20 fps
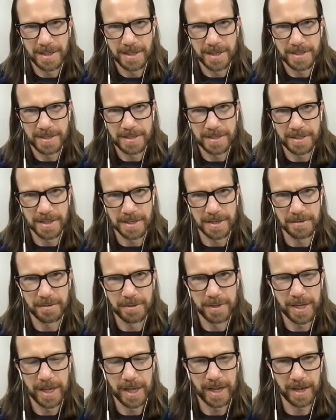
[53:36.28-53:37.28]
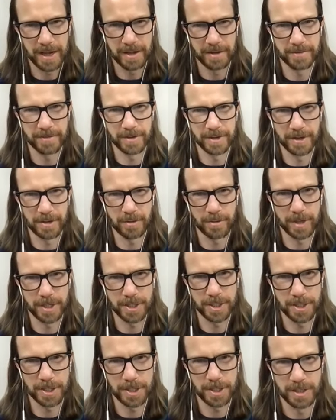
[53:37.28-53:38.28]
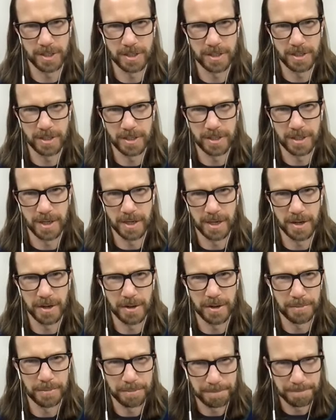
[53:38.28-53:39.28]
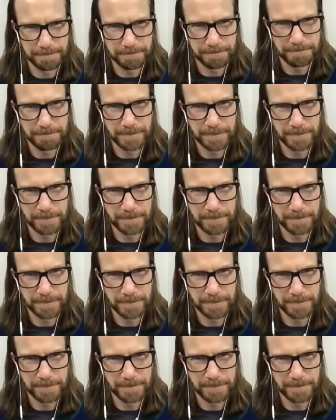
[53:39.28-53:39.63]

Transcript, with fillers: Let's see, we have a question. Um,